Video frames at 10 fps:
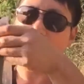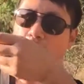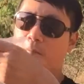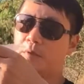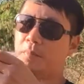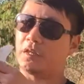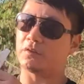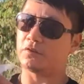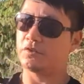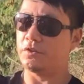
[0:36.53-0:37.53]
I've been meaning
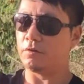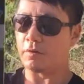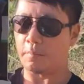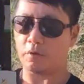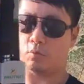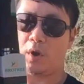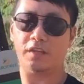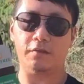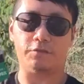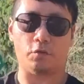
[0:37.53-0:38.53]
to do. I've been
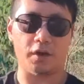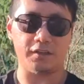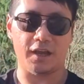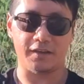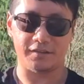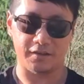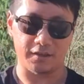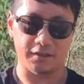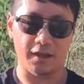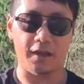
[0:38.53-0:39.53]
waiting for a nice
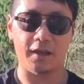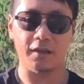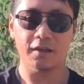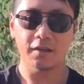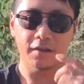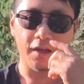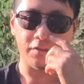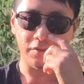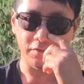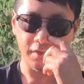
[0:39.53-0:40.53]
sunny day,
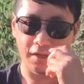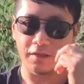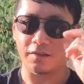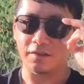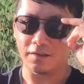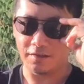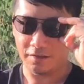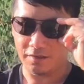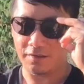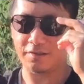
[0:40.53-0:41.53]
and today
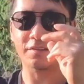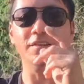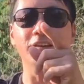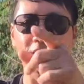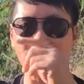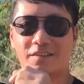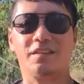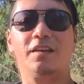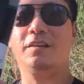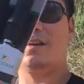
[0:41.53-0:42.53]
is it.